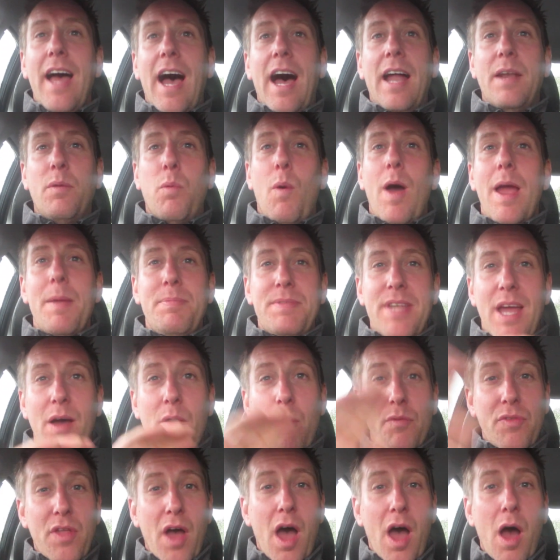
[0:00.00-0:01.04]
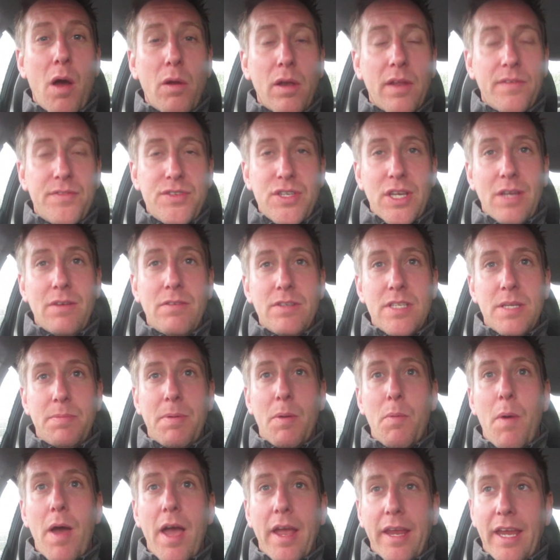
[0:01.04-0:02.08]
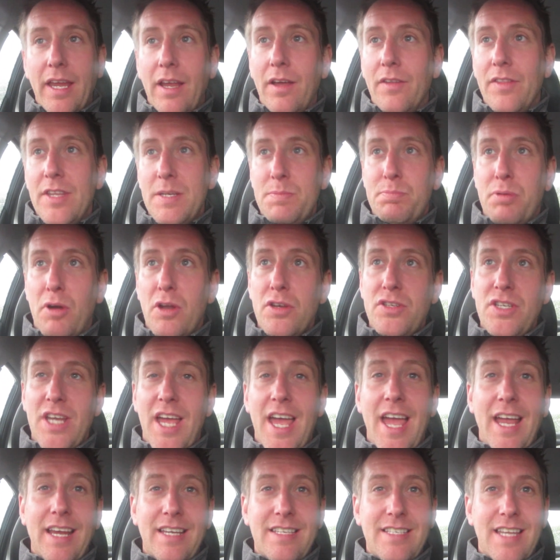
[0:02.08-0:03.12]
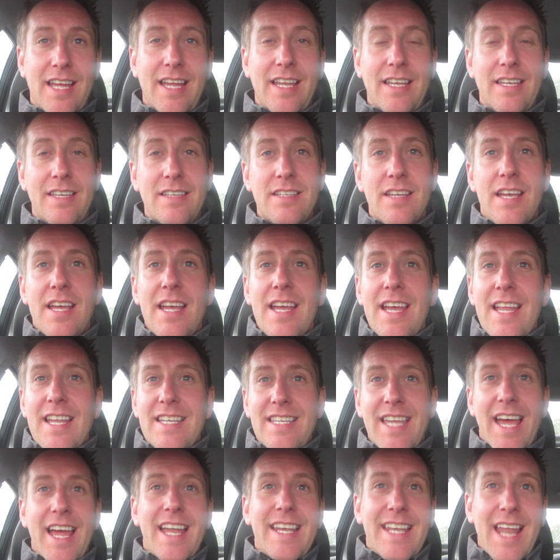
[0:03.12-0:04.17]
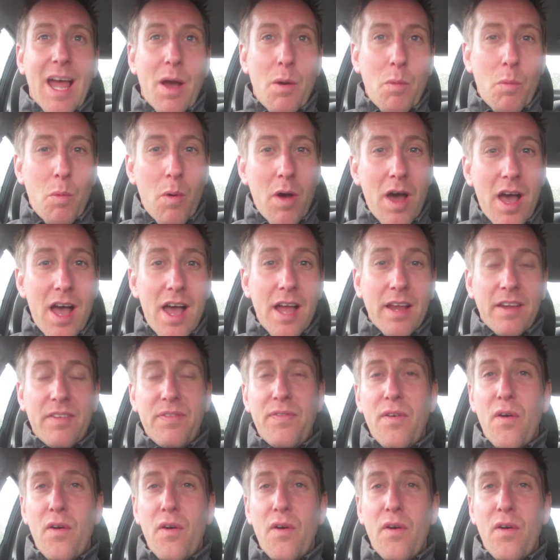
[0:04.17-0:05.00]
I'd wiped out the whole of June to be working on this project and turned down work